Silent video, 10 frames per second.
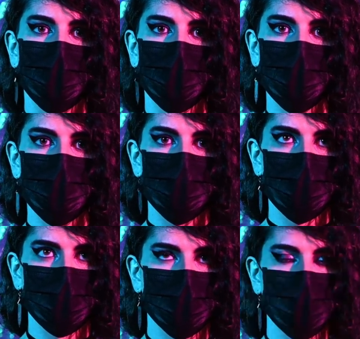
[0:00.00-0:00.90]
These
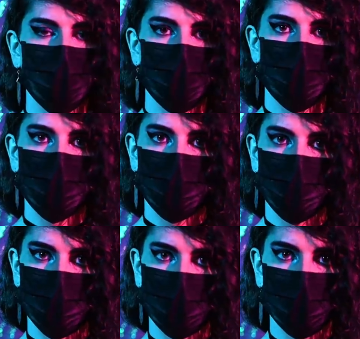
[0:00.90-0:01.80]
generally allow you to
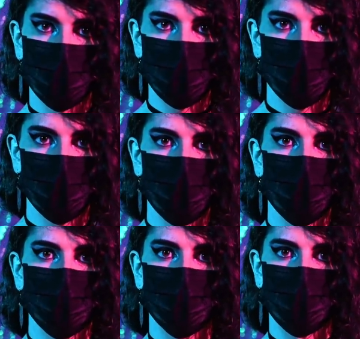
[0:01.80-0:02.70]
store the weapon
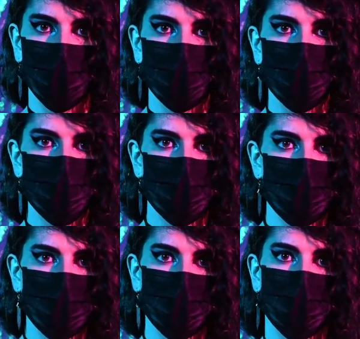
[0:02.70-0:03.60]
on your thigh
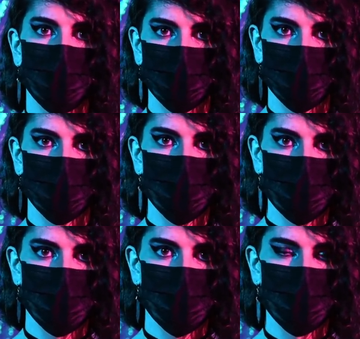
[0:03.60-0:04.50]
region or your underarm
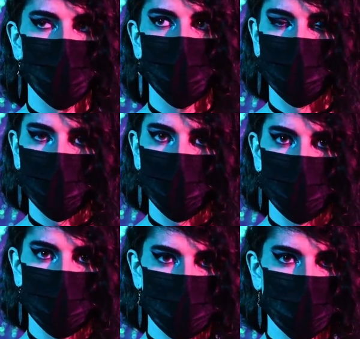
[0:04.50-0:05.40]
regions. And
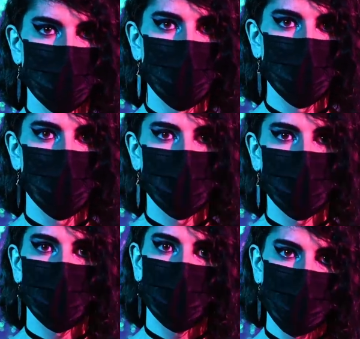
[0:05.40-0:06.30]
much like the belly band,
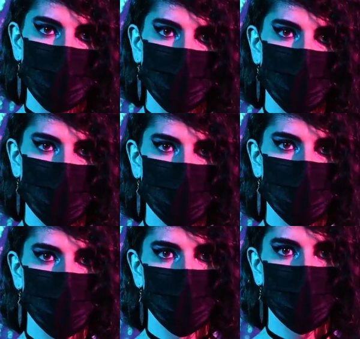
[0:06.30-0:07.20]
they also don't
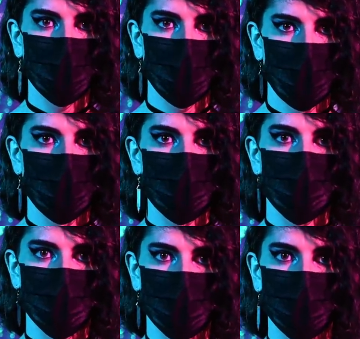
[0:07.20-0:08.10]
typically have some
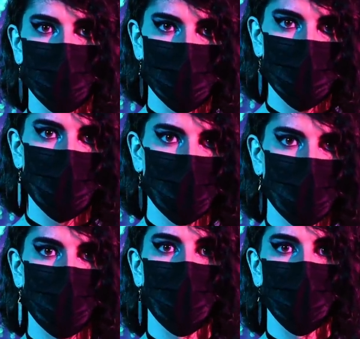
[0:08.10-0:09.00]
sort of rigid guard
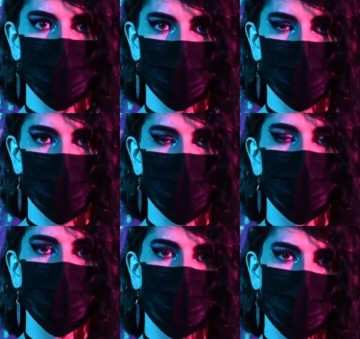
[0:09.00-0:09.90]
around the trigger
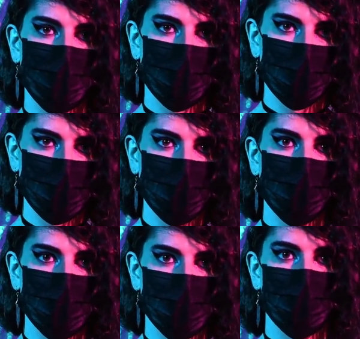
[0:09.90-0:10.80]
so
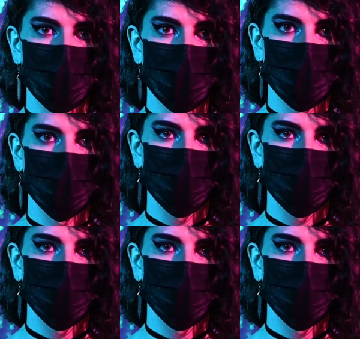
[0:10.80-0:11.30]
use your discretion.